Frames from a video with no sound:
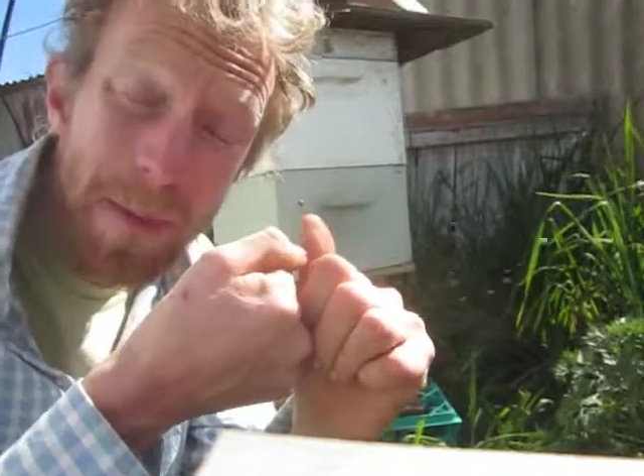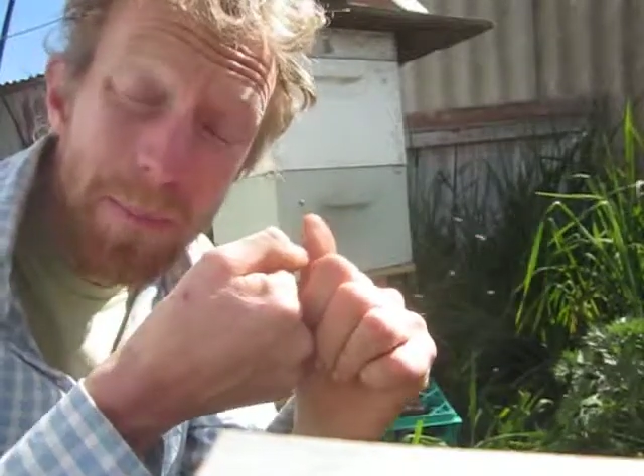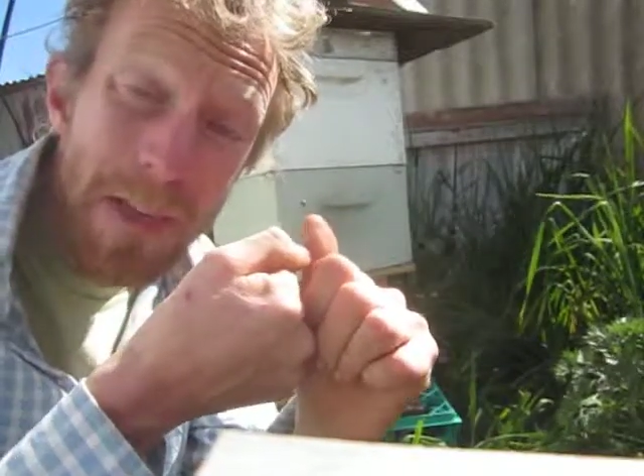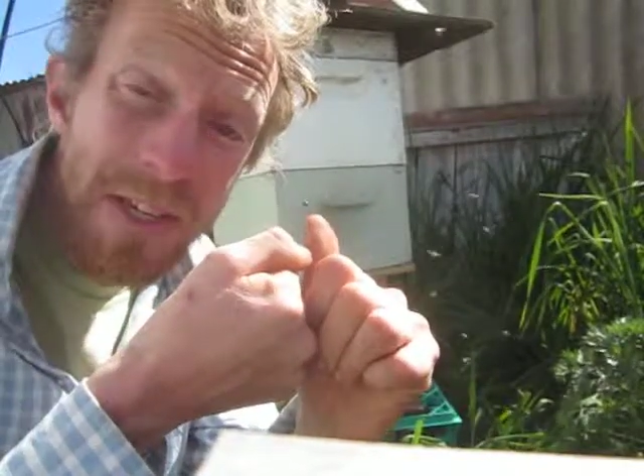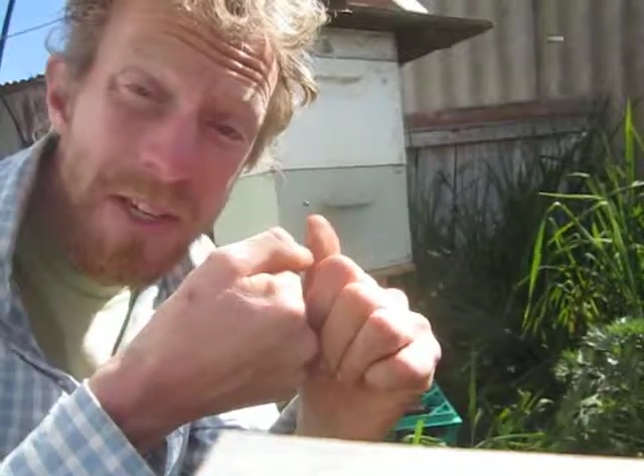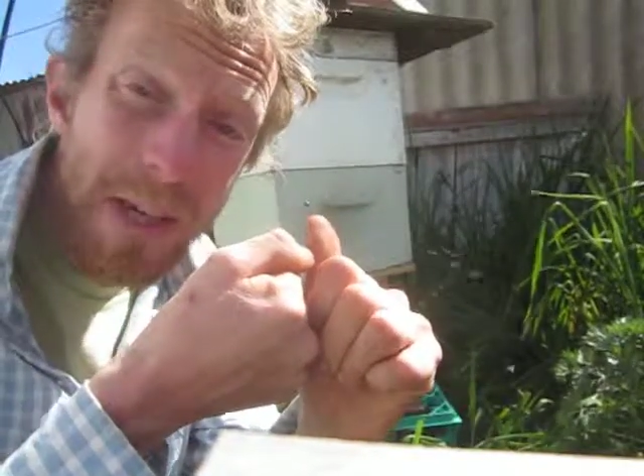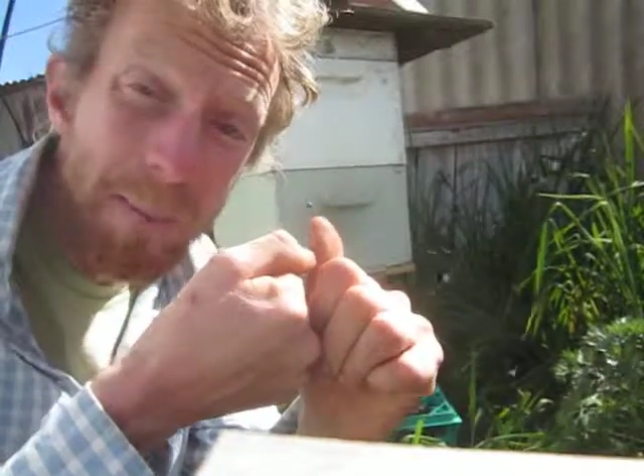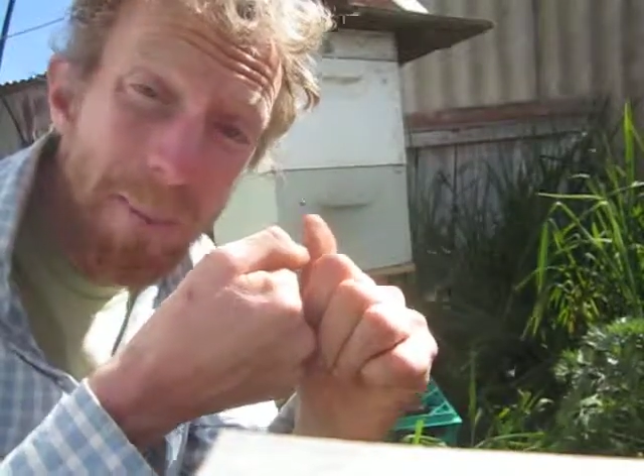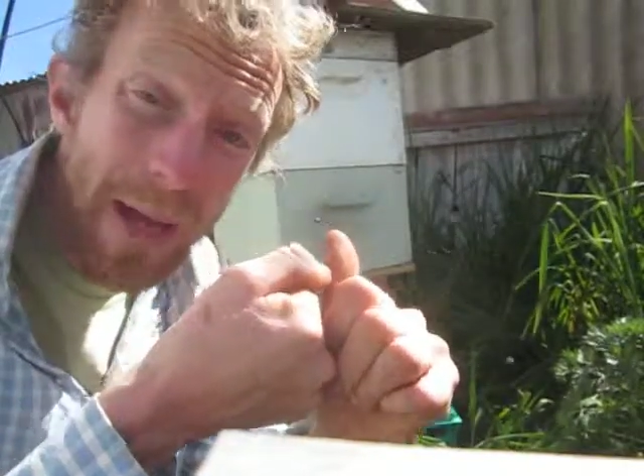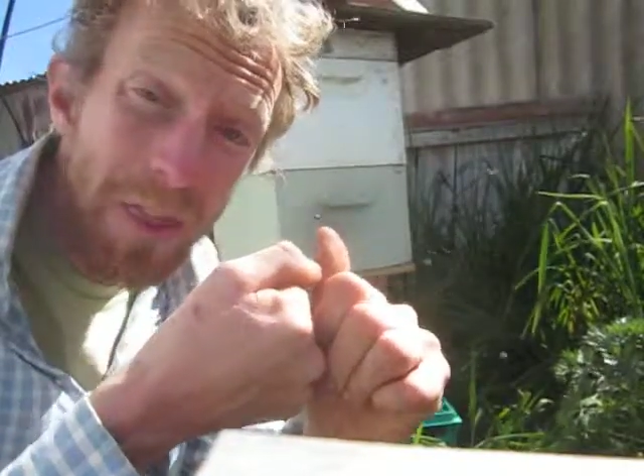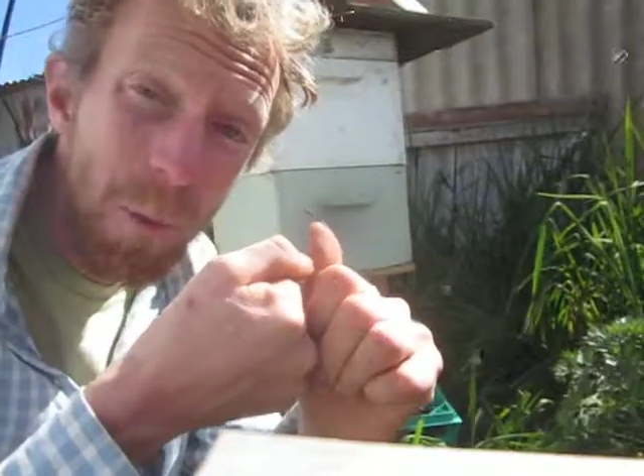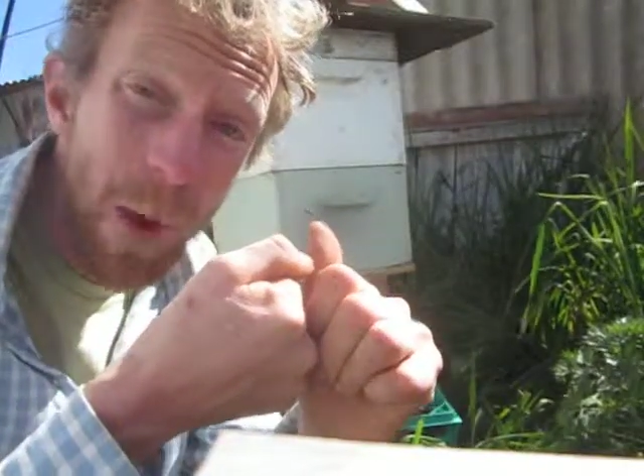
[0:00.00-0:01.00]
bee sting
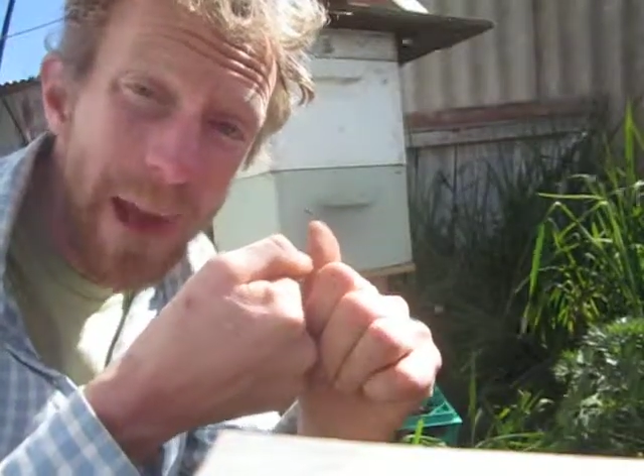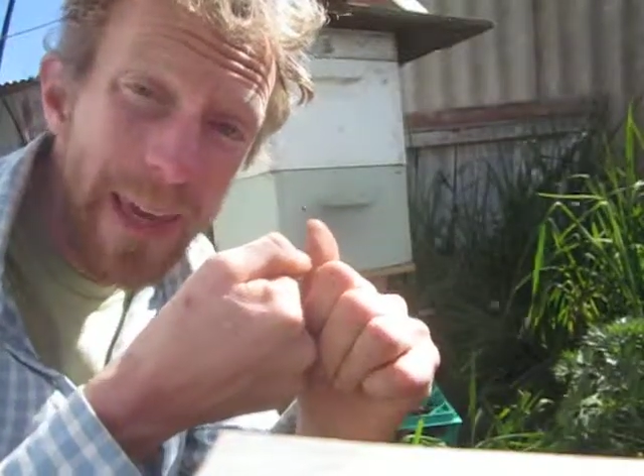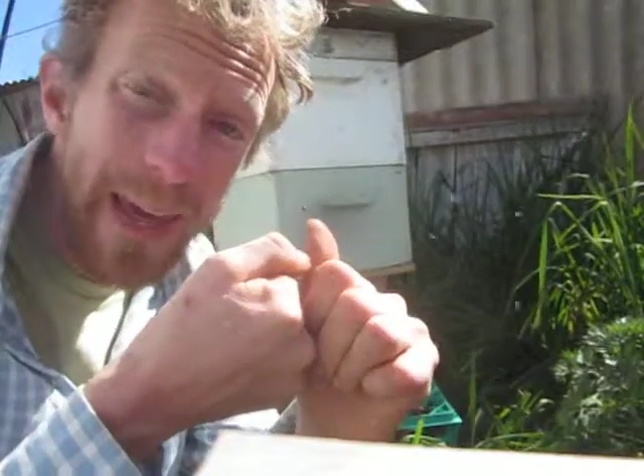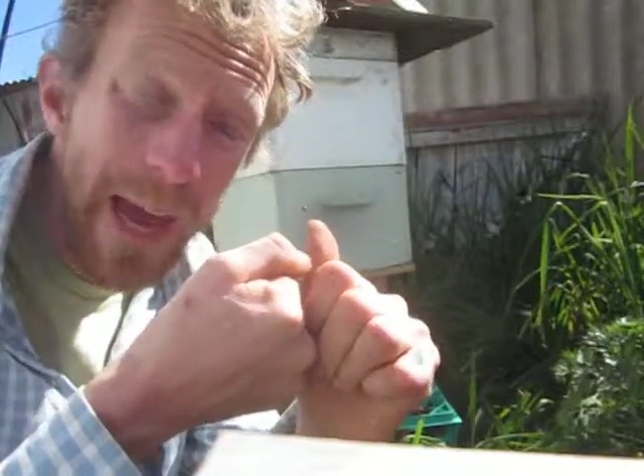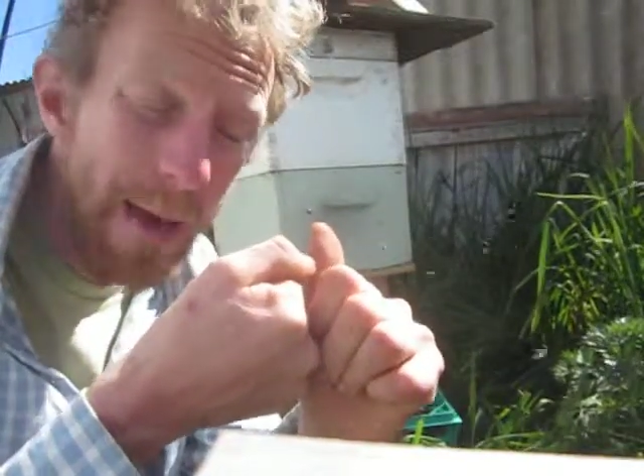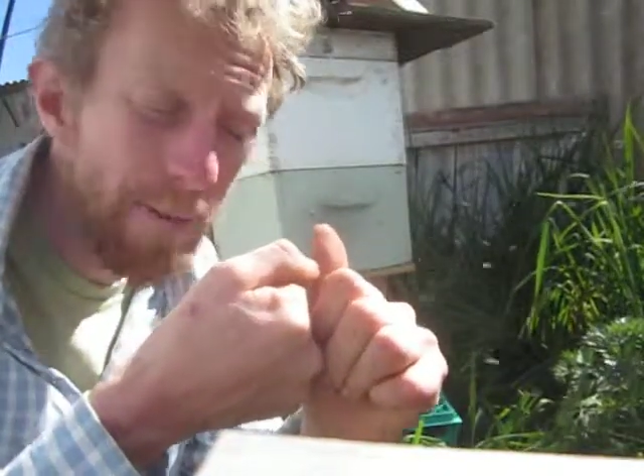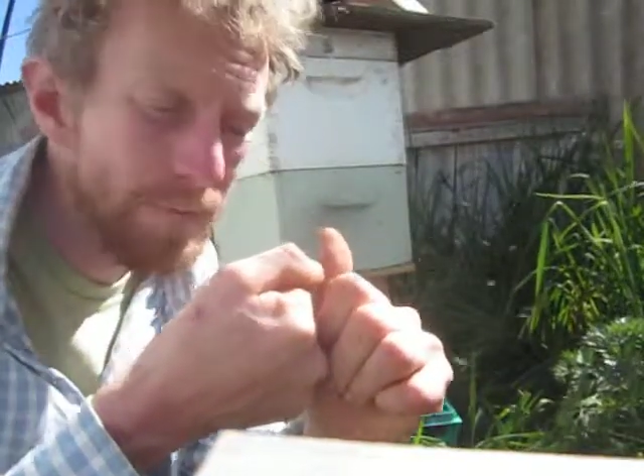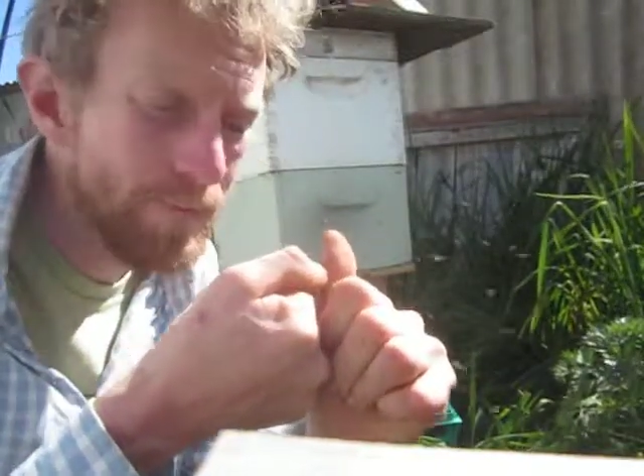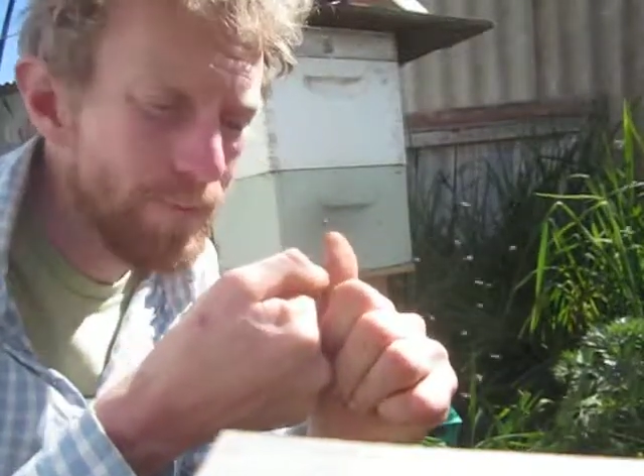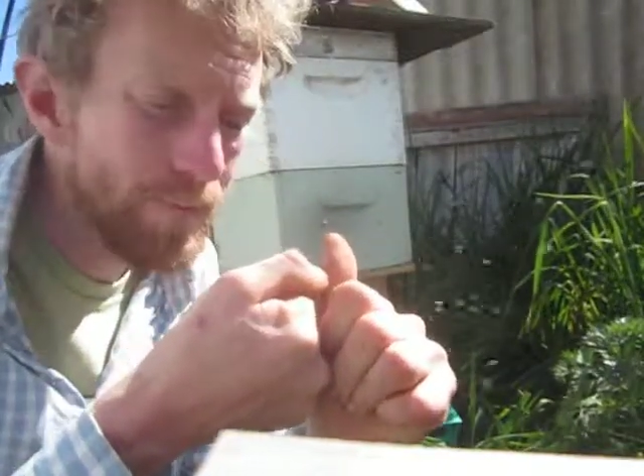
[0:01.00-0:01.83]
back the way it came,